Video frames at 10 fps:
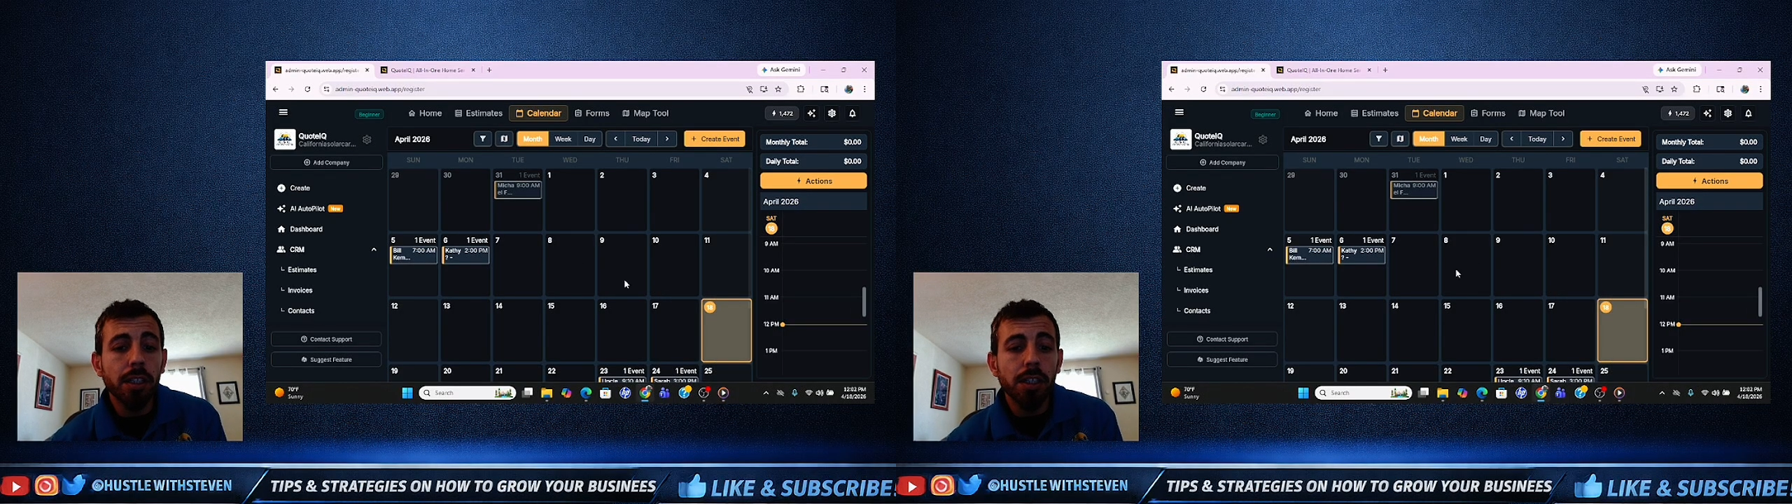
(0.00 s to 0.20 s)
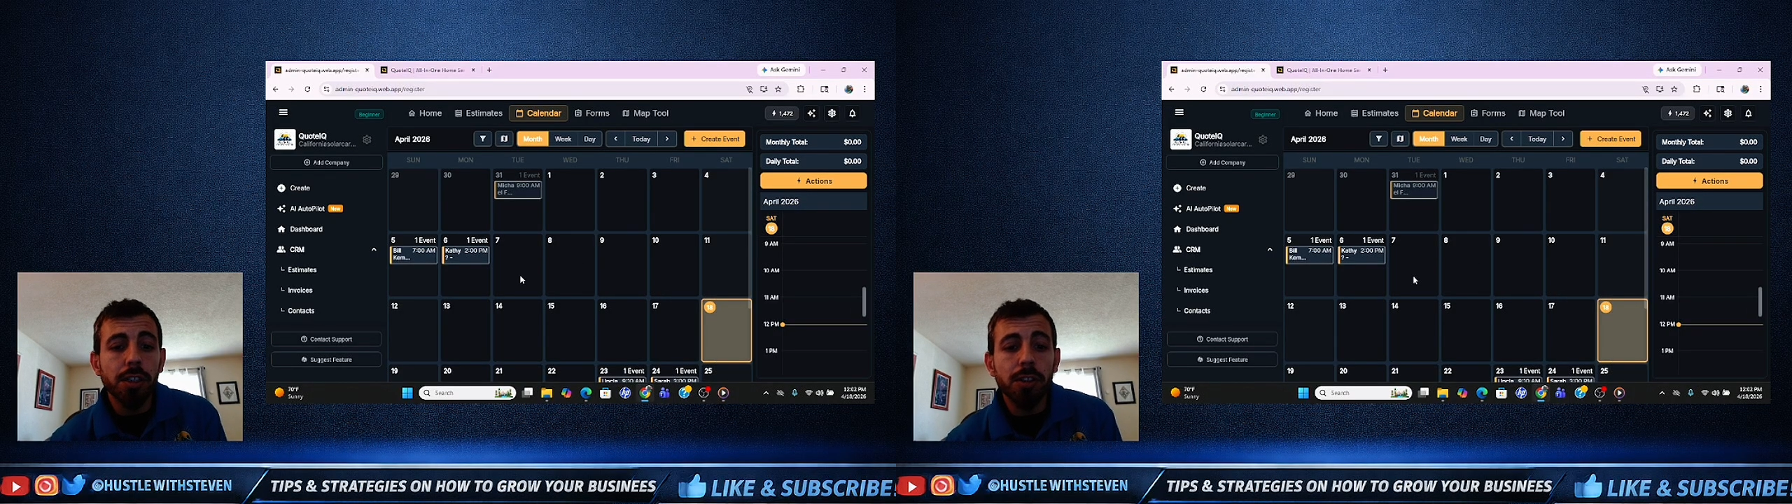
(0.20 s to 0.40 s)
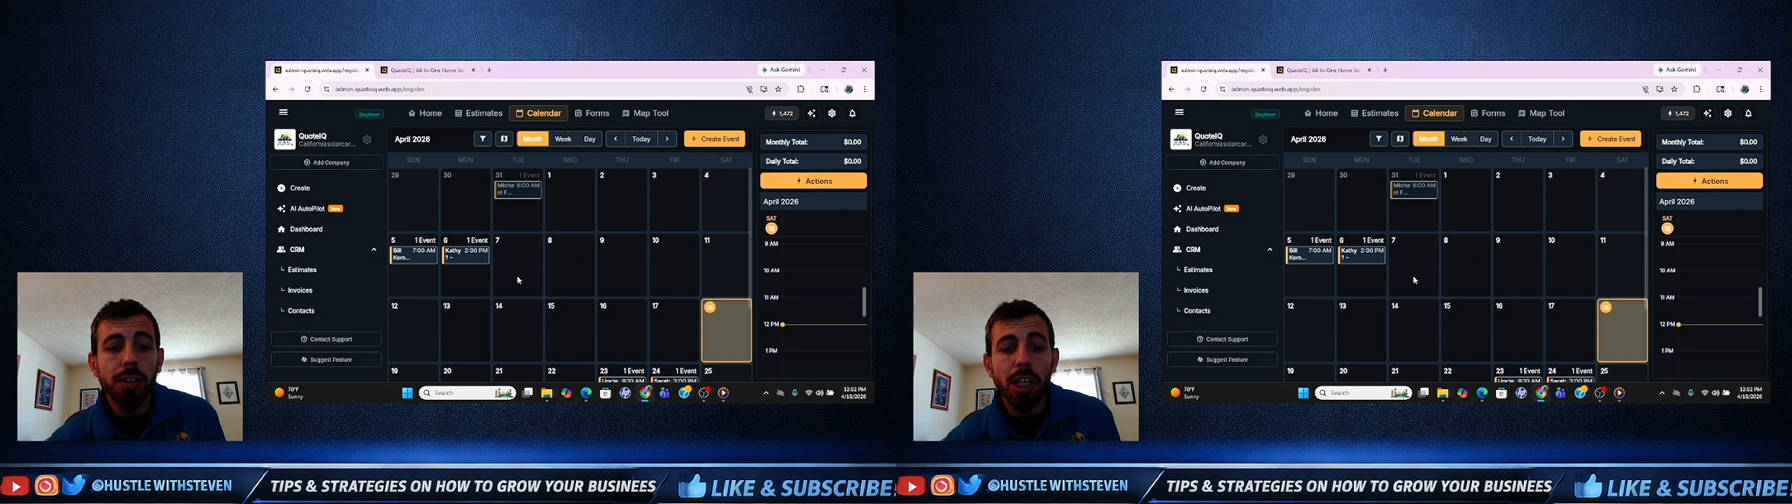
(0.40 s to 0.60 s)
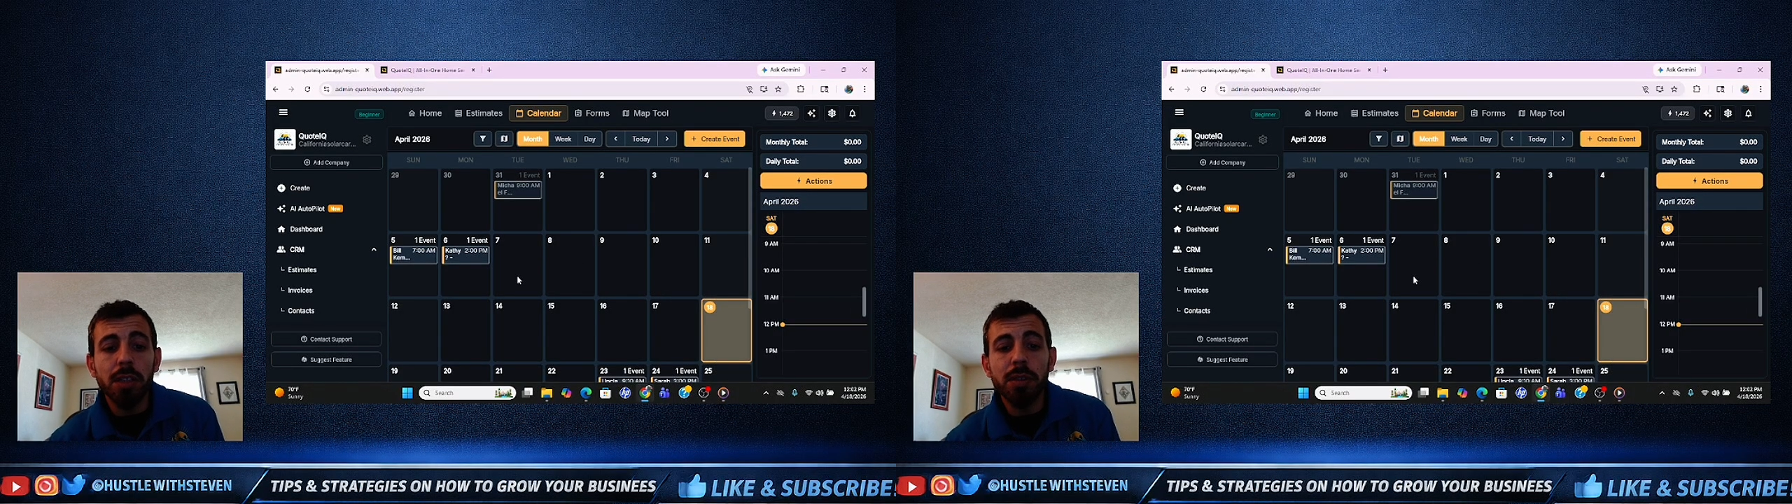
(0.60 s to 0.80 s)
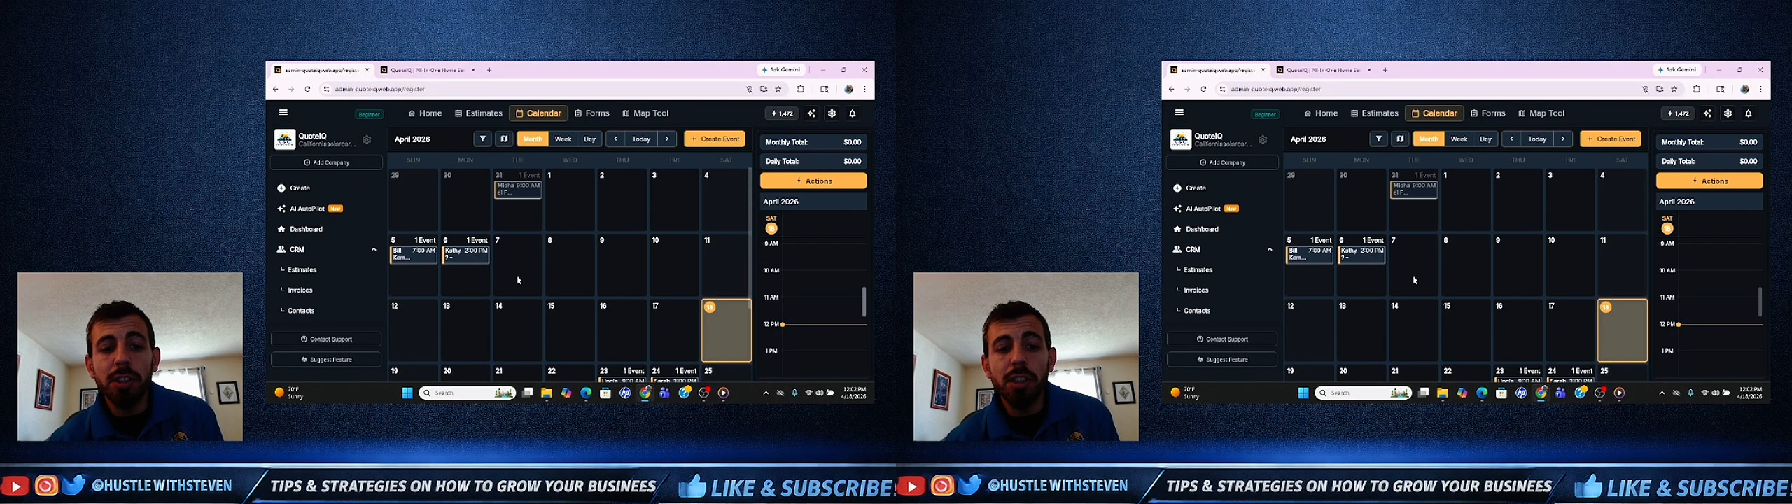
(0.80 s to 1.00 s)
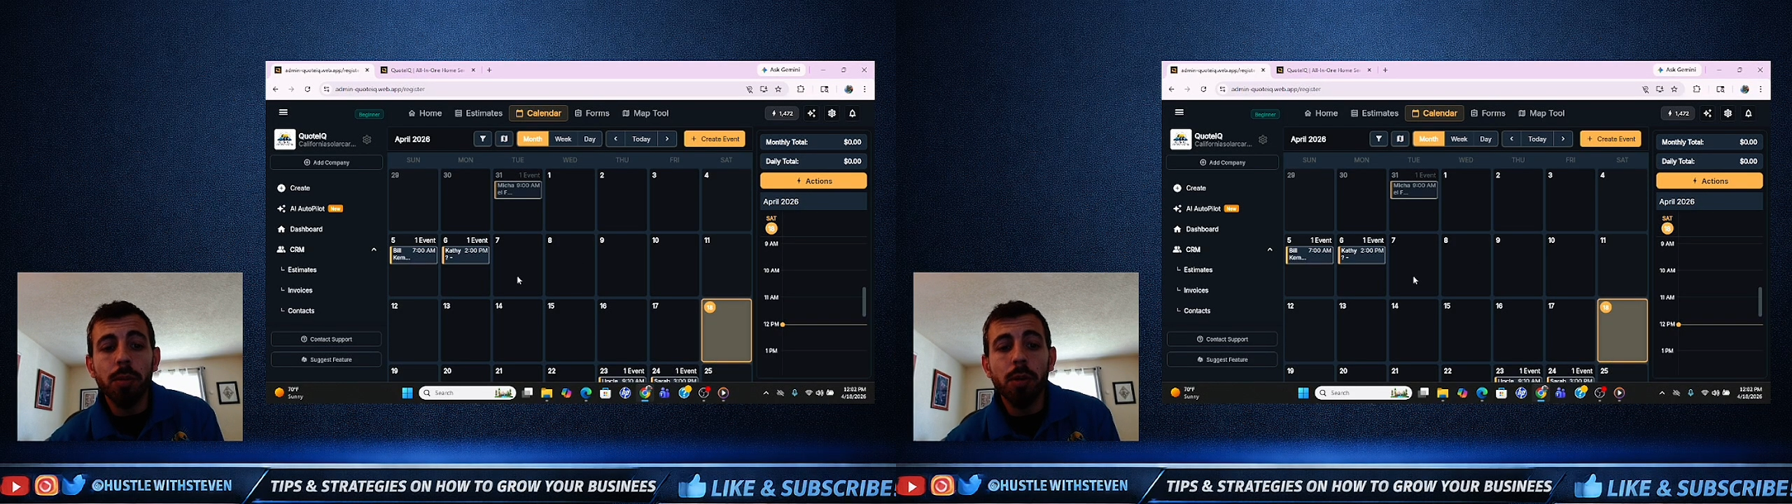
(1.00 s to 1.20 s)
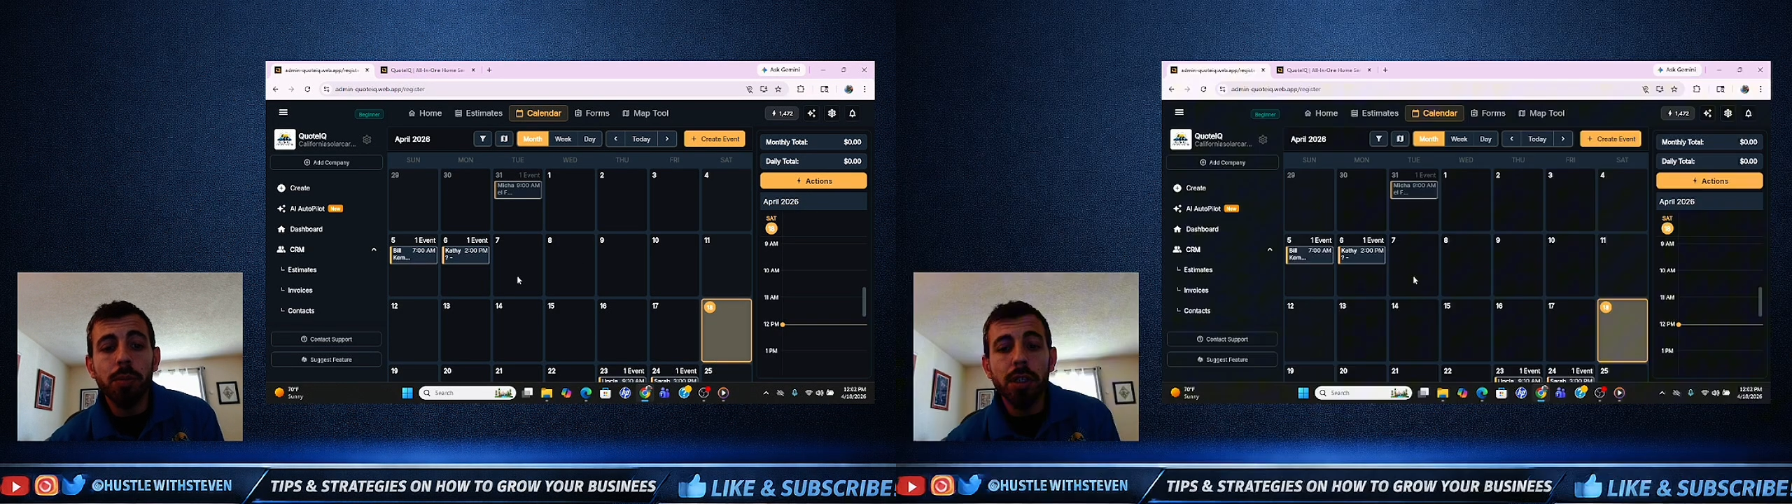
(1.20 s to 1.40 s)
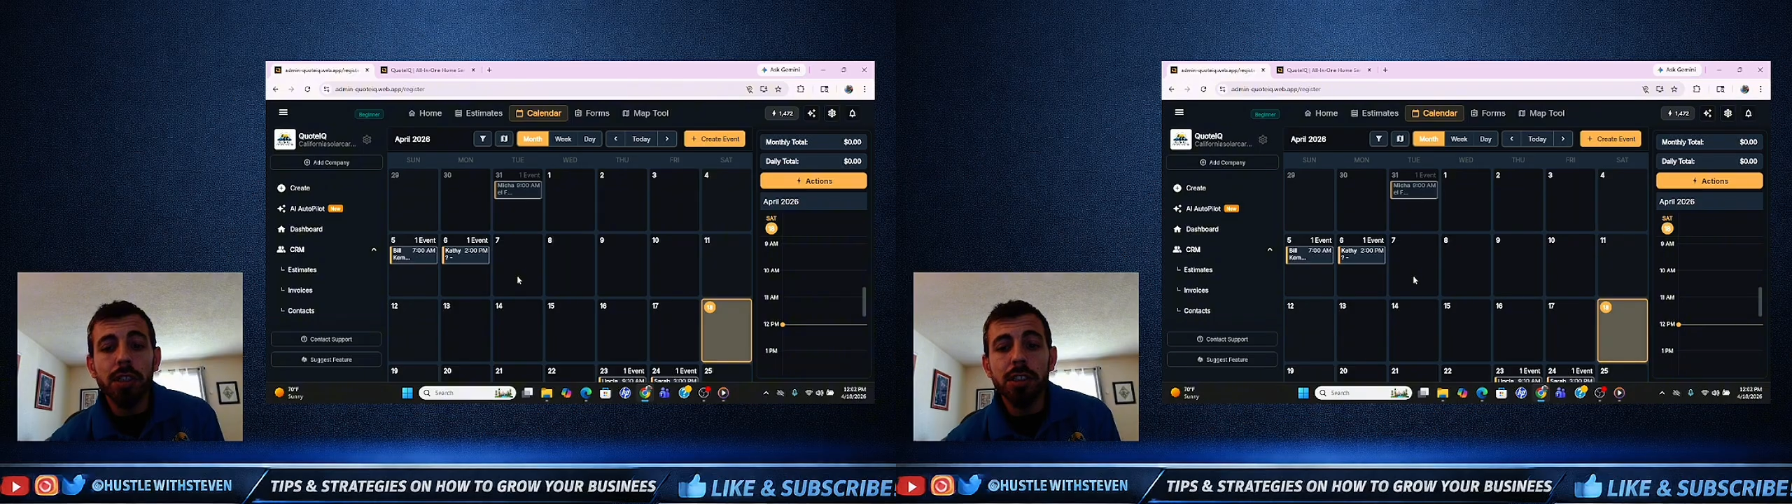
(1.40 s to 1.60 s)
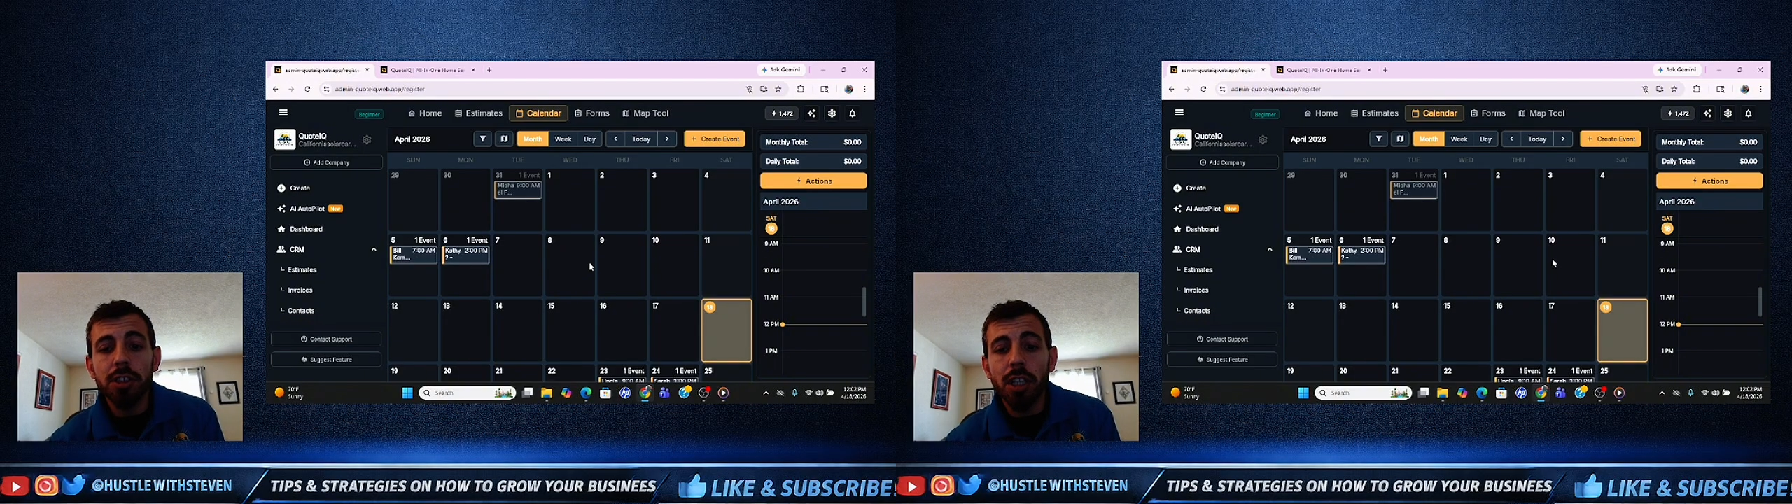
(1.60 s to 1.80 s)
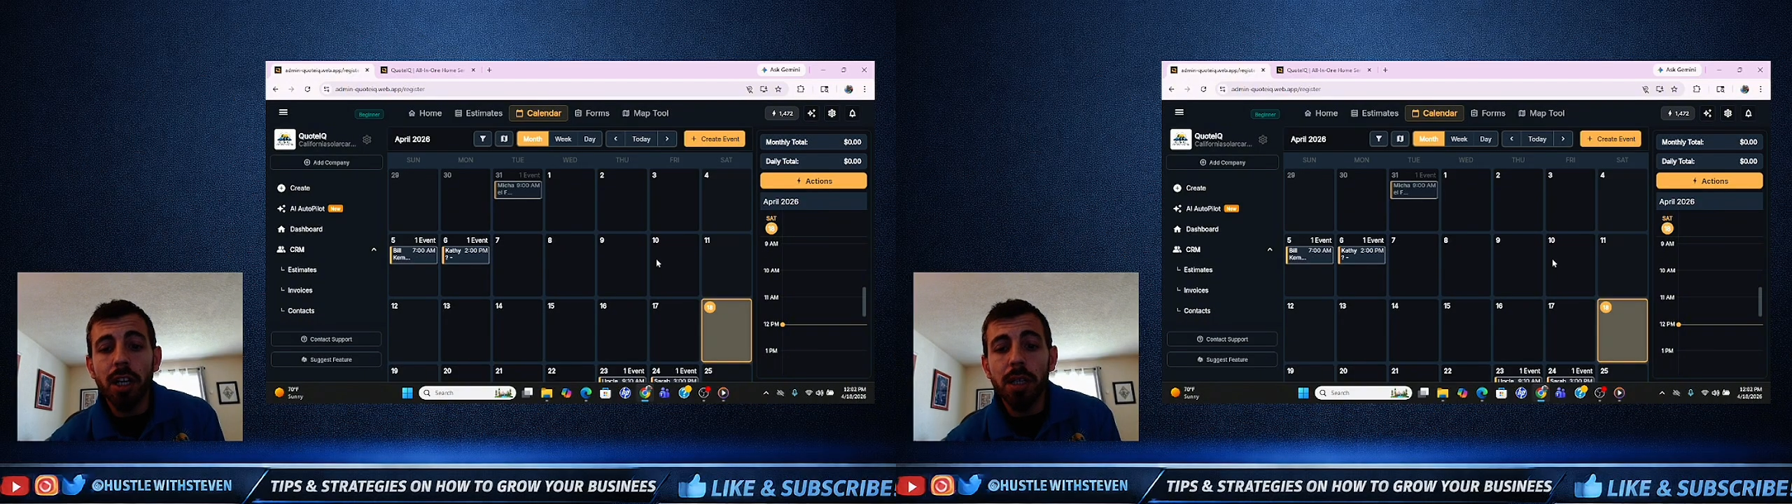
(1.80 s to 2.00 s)
You're not going to be double booking
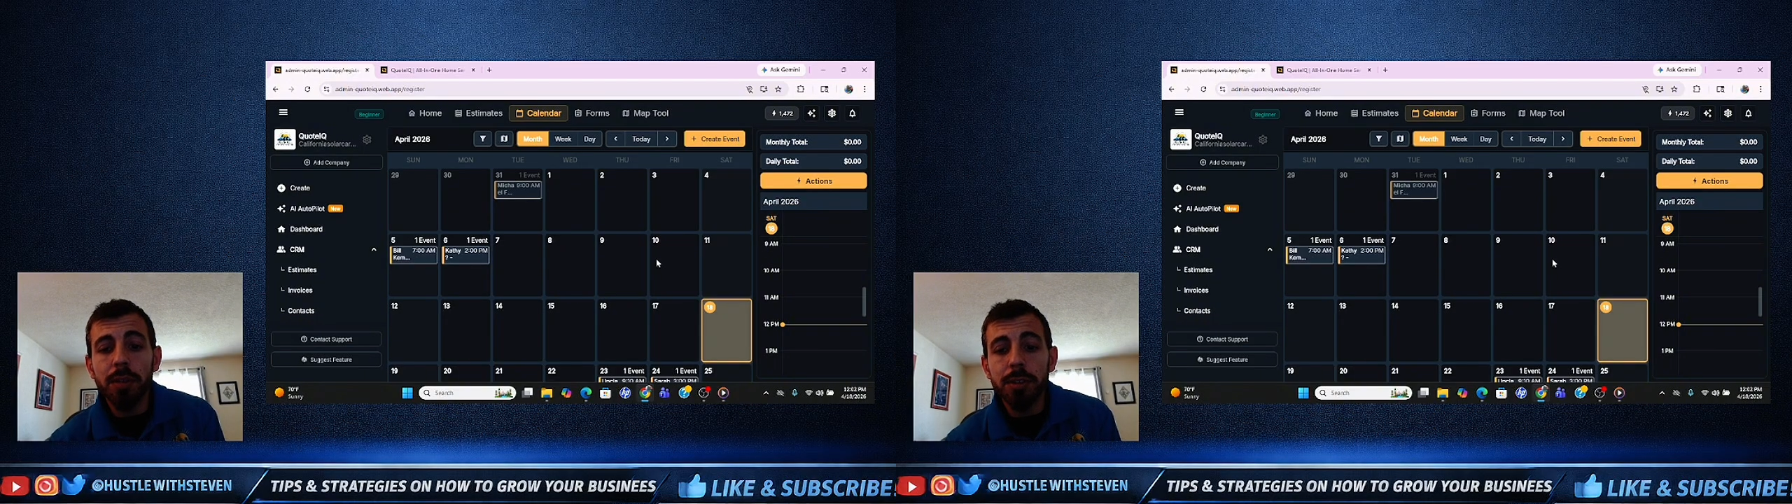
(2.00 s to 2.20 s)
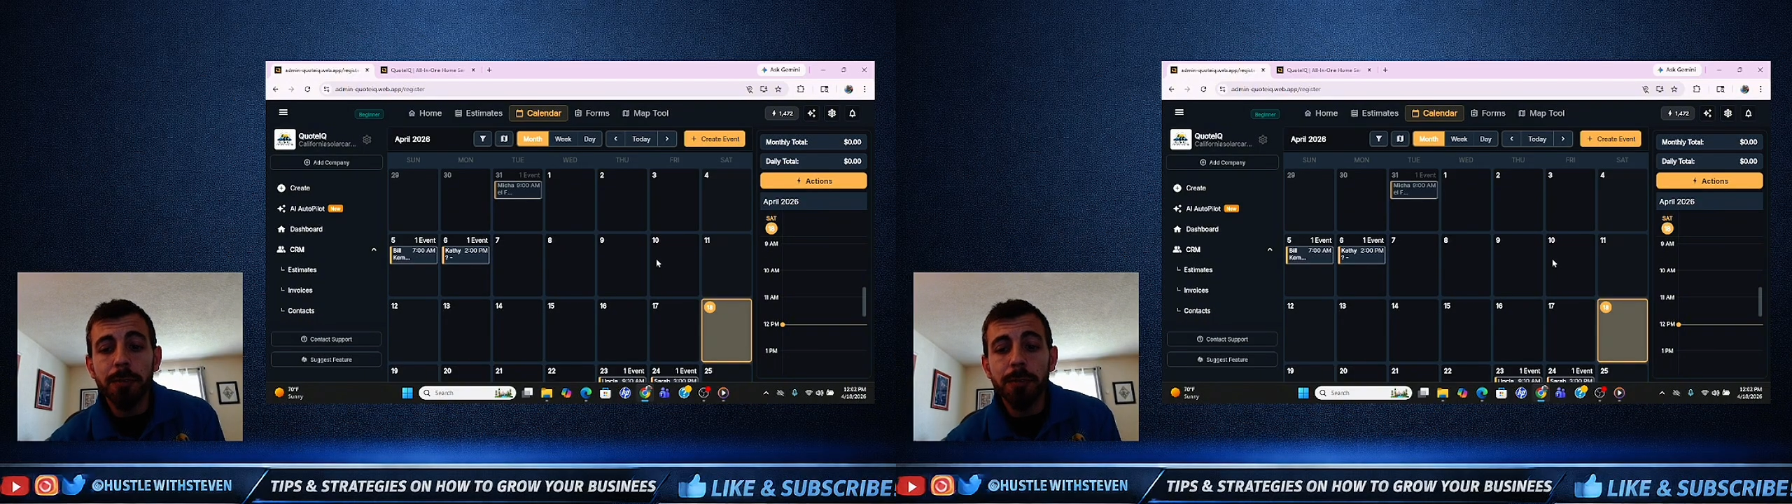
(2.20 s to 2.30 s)
jobs